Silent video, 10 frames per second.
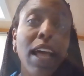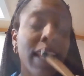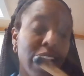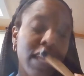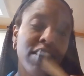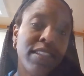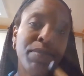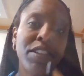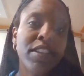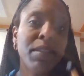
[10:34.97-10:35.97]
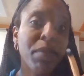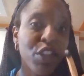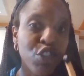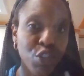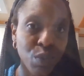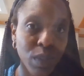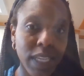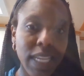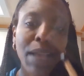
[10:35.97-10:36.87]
Like I just mentioned, patchouli.